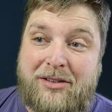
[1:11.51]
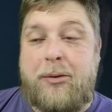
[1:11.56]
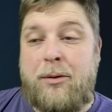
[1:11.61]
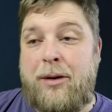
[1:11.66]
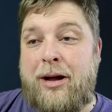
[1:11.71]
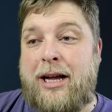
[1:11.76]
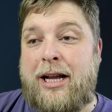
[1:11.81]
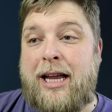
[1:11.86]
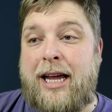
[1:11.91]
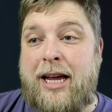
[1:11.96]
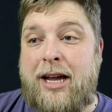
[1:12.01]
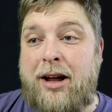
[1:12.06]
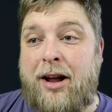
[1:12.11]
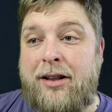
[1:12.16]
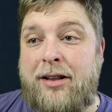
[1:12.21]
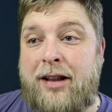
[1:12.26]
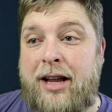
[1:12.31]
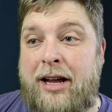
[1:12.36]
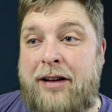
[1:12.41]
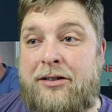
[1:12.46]
And when we click
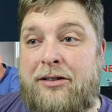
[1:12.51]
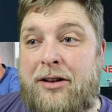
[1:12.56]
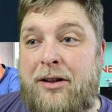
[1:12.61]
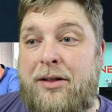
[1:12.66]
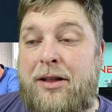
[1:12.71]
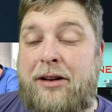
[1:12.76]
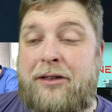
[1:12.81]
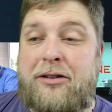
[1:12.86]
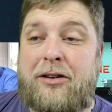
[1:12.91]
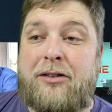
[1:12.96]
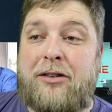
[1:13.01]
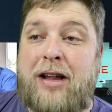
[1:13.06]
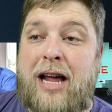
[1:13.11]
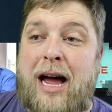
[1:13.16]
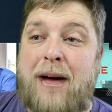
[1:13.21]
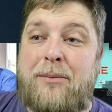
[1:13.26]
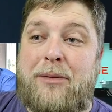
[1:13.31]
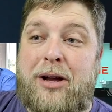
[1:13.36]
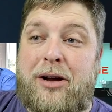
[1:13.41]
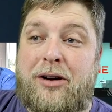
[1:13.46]
on this, this is
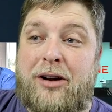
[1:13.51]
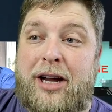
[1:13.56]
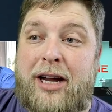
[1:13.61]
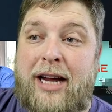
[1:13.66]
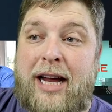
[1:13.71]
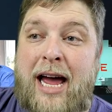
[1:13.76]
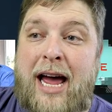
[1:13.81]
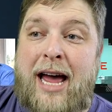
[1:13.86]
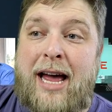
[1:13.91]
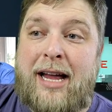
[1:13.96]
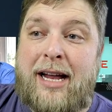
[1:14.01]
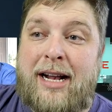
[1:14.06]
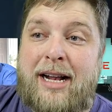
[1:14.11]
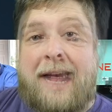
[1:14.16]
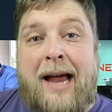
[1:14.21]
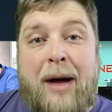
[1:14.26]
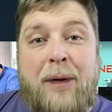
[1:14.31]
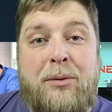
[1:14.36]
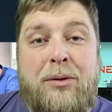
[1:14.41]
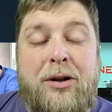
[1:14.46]
the app you're going to get.
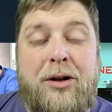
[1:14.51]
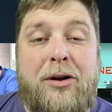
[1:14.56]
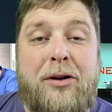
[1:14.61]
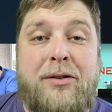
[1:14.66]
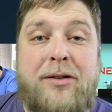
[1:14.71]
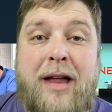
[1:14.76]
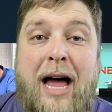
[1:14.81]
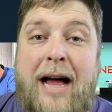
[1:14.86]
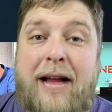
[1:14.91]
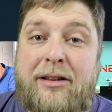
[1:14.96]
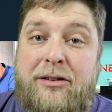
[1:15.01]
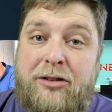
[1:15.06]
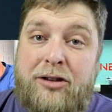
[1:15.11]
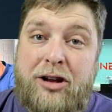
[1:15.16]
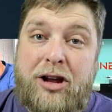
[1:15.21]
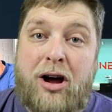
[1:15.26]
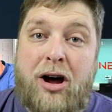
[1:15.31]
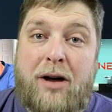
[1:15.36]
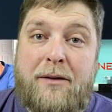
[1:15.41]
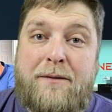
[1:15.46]
Download that
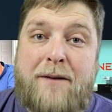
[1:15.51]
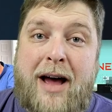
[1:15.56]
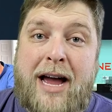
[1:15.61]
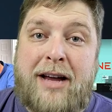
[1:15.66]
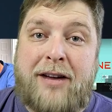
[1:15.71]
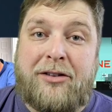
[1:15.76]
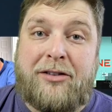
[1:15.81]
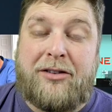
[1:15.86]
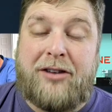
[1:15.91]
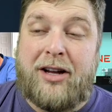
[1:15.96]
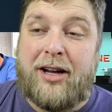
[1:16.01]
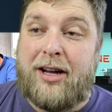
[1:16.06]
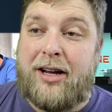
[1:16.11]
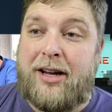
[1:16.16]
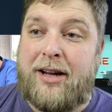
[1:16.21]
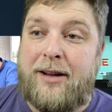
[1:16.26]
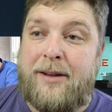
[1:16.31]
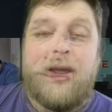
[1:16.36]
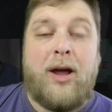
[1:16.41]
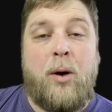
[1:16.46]
to your Fire
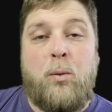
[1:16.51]
Stick.